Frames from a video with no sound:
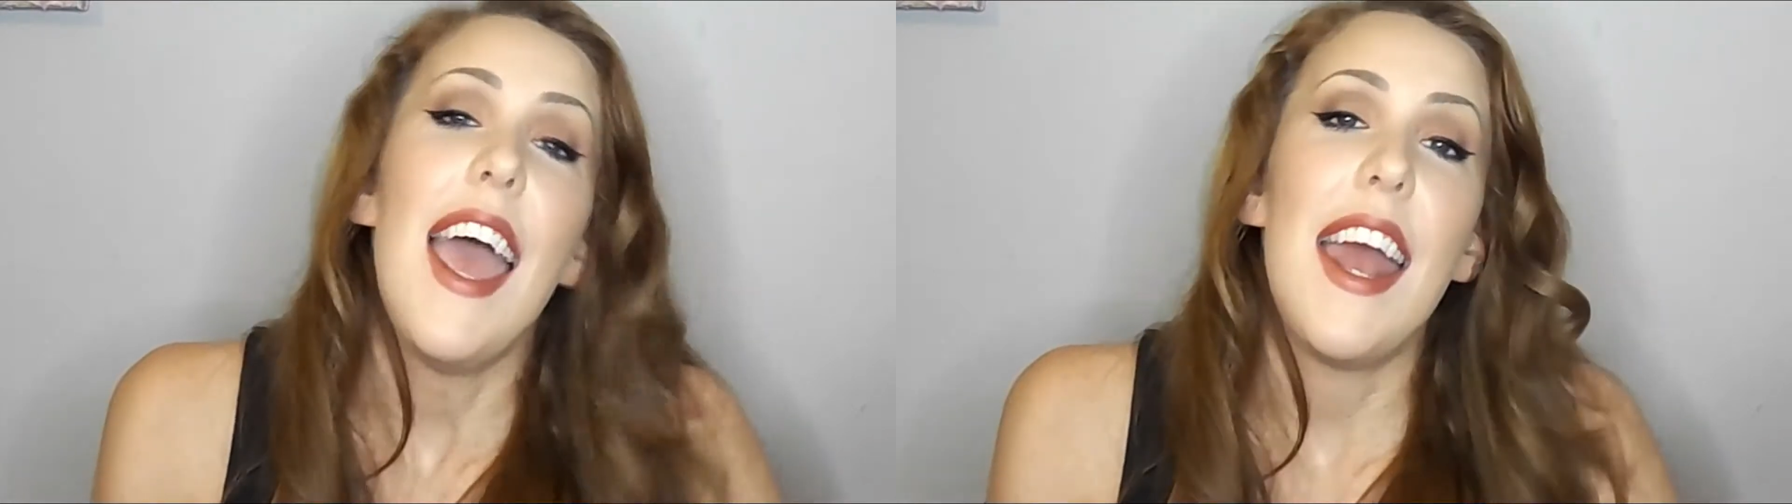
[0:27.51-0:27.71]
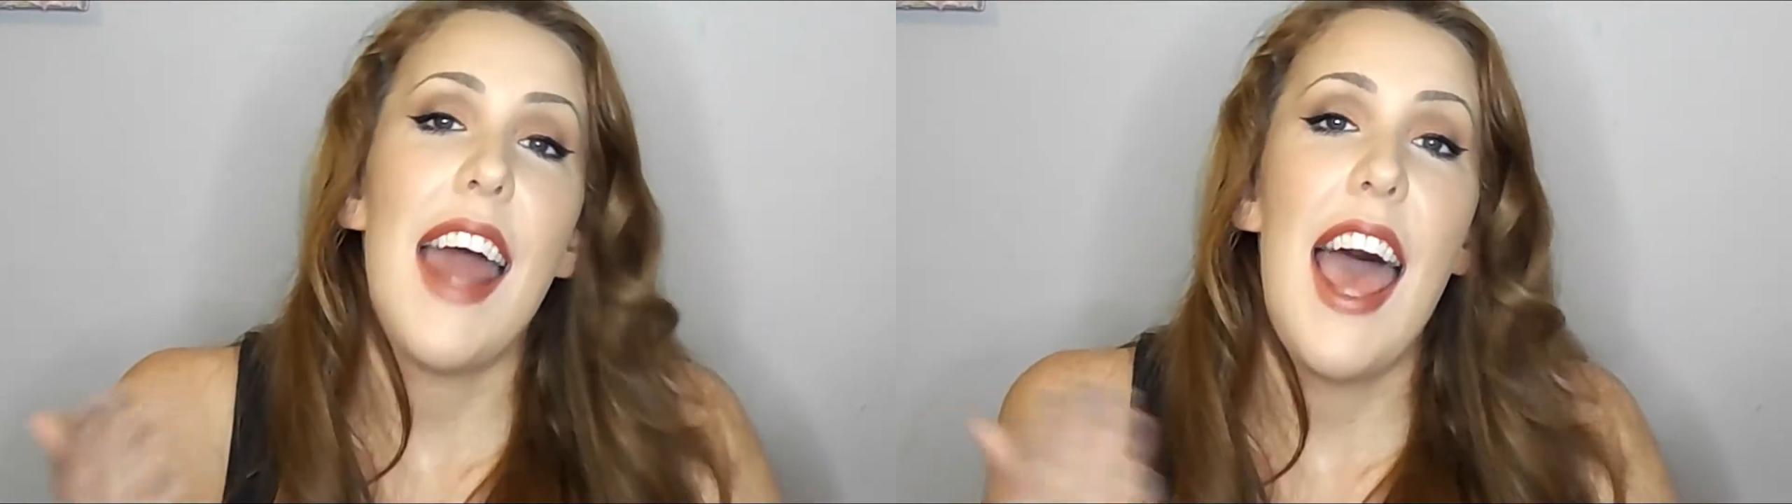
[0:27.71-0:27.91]

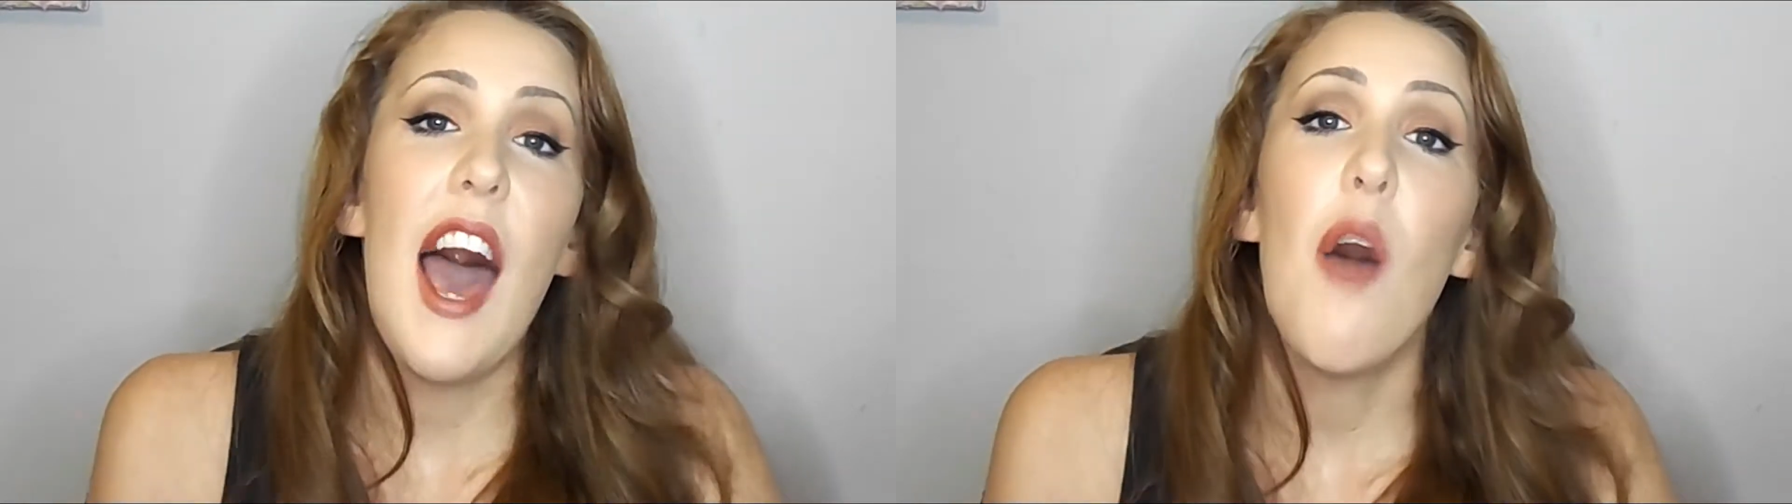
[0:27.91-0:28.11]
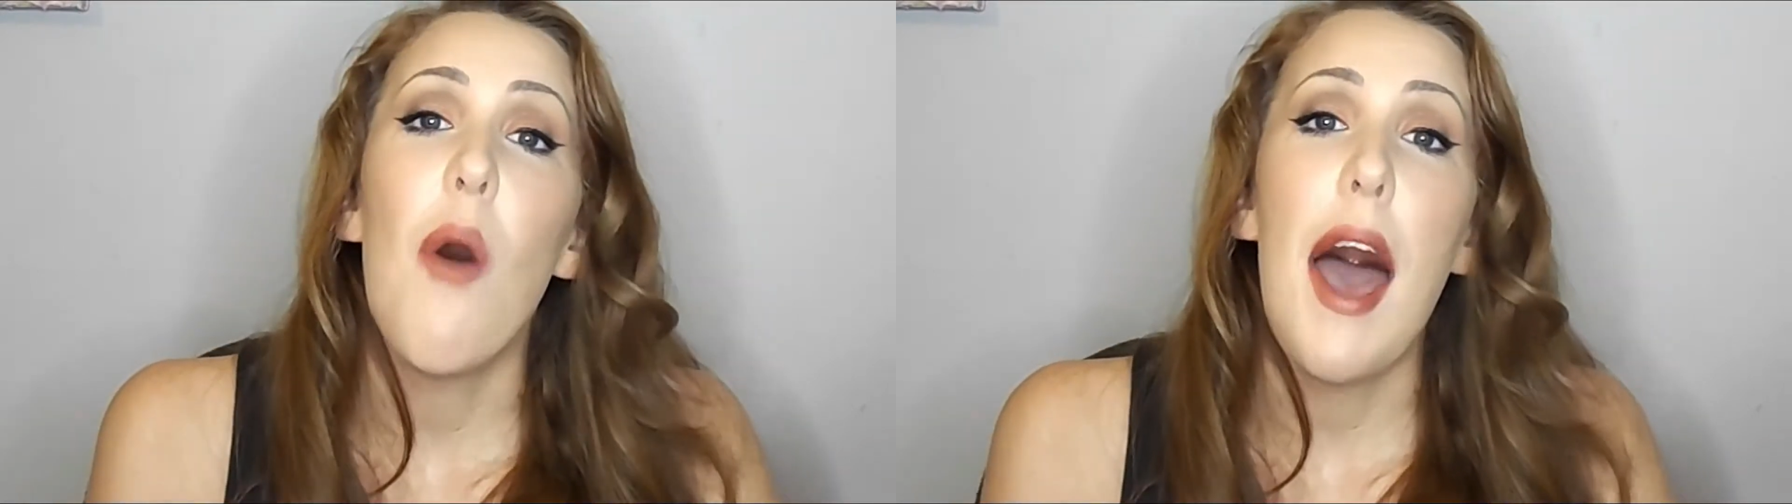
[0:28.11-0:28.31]
and
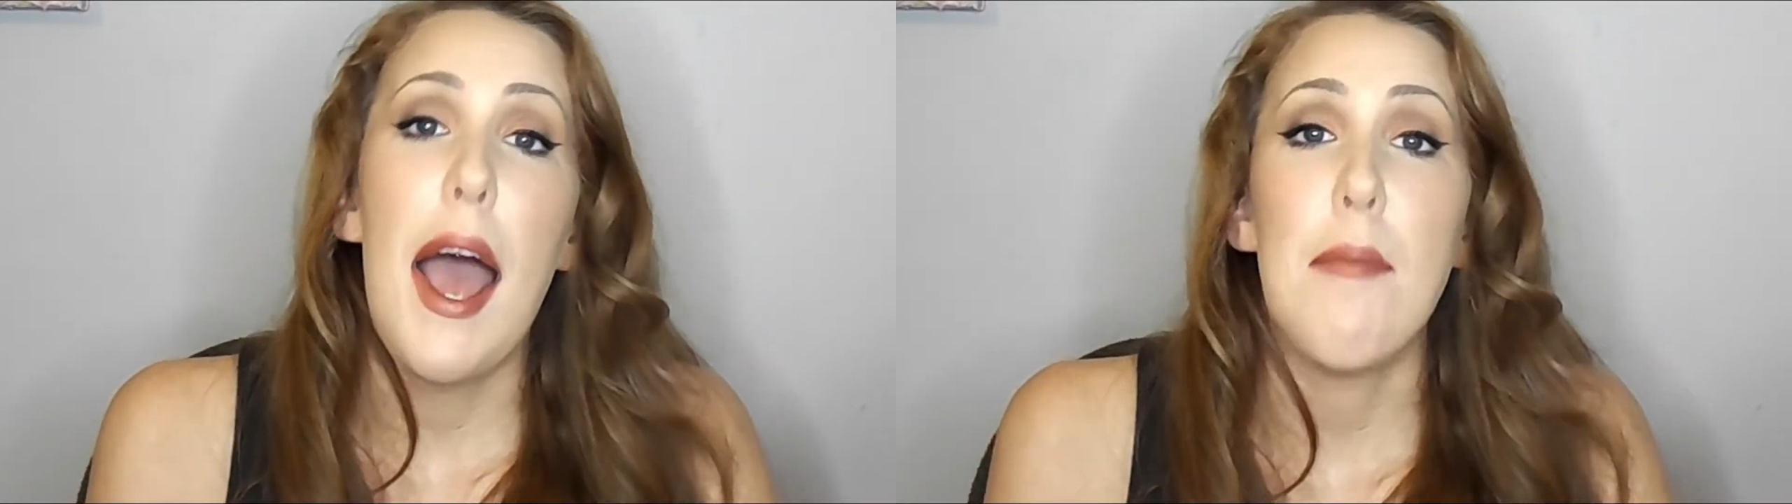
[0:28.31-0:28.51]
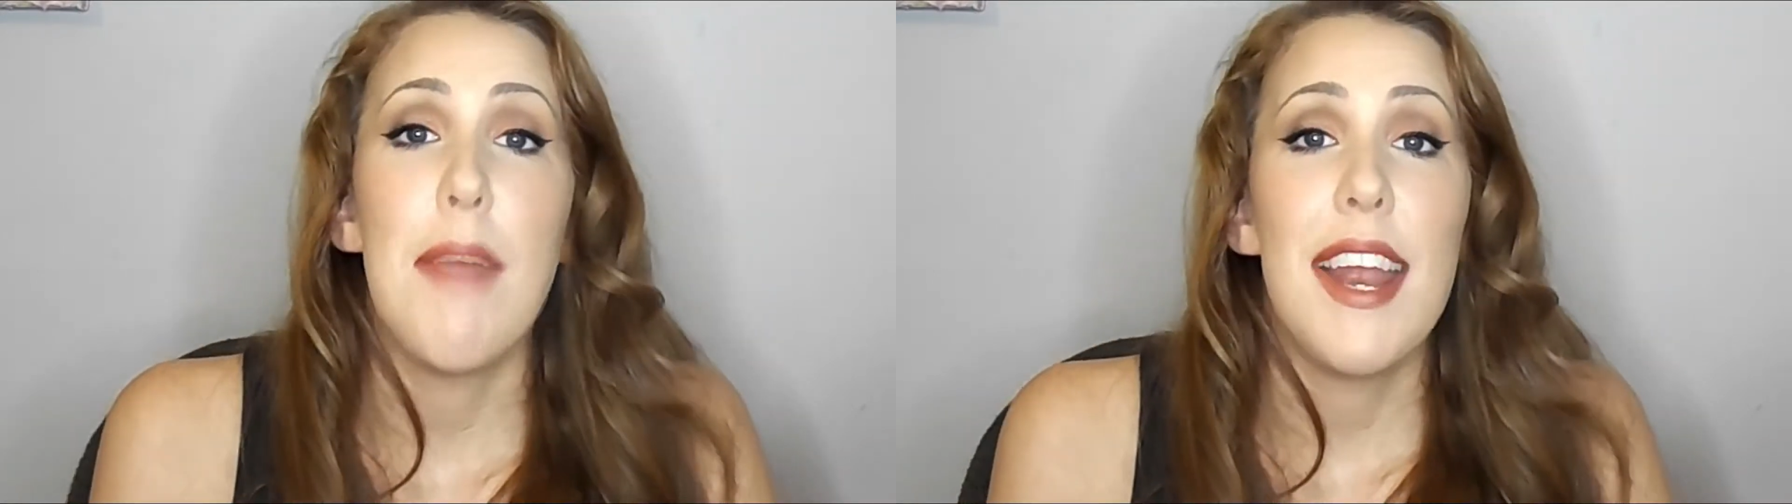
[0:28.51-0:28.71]
how
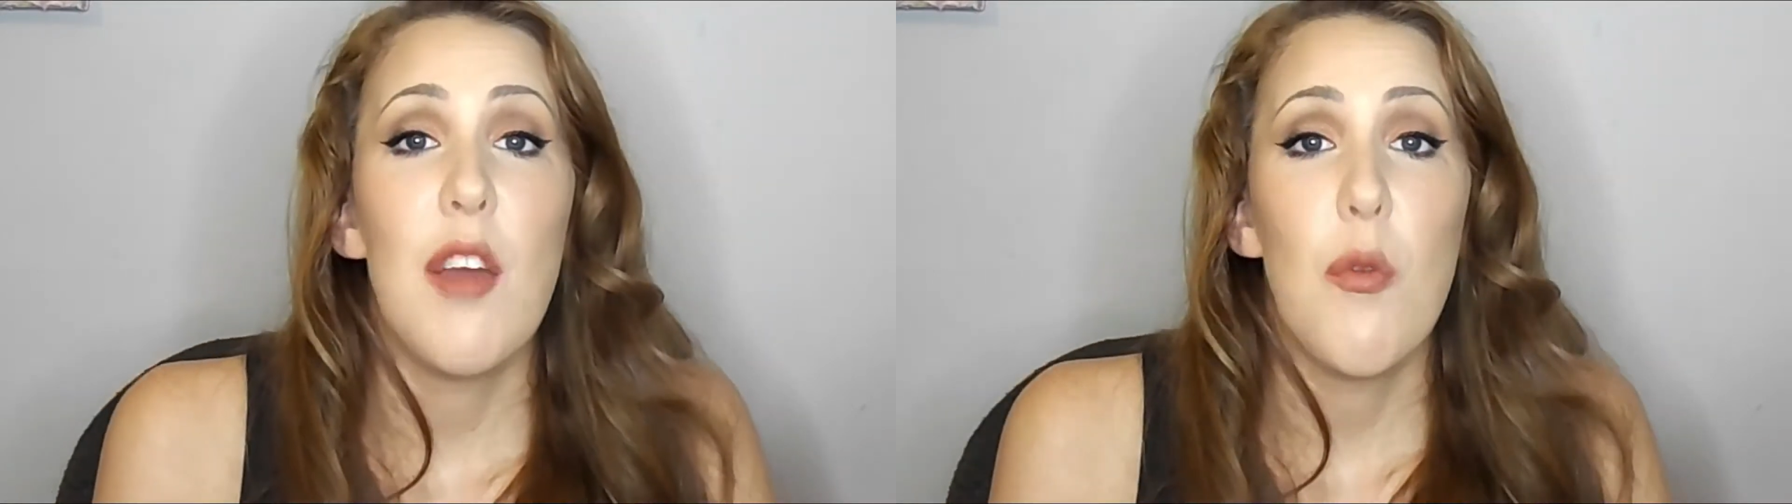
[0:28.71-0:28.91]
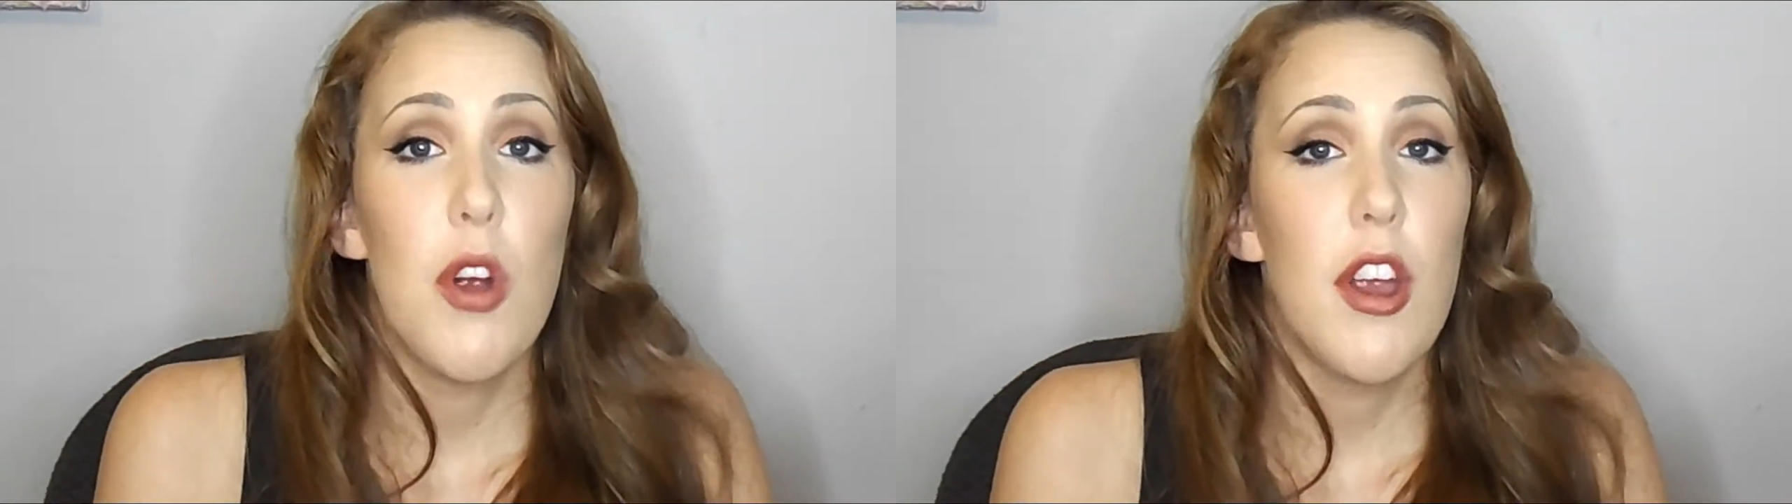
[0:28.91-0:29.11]
I
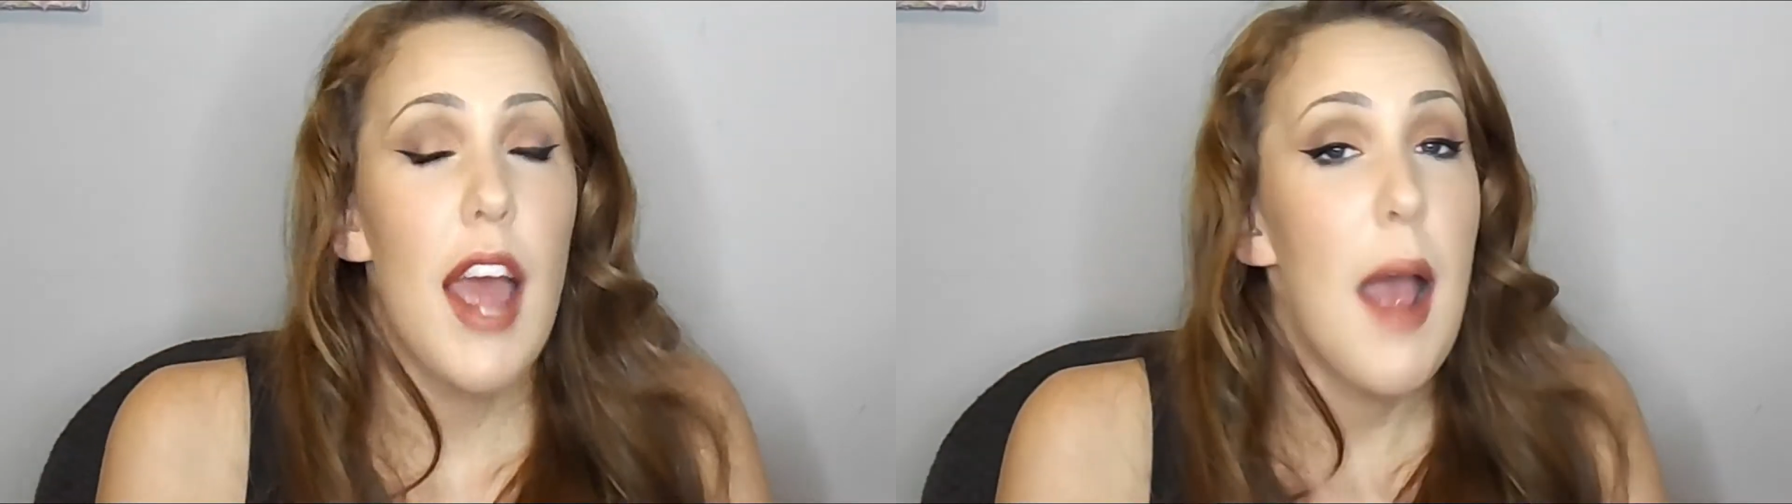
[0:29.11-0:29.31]
made it work.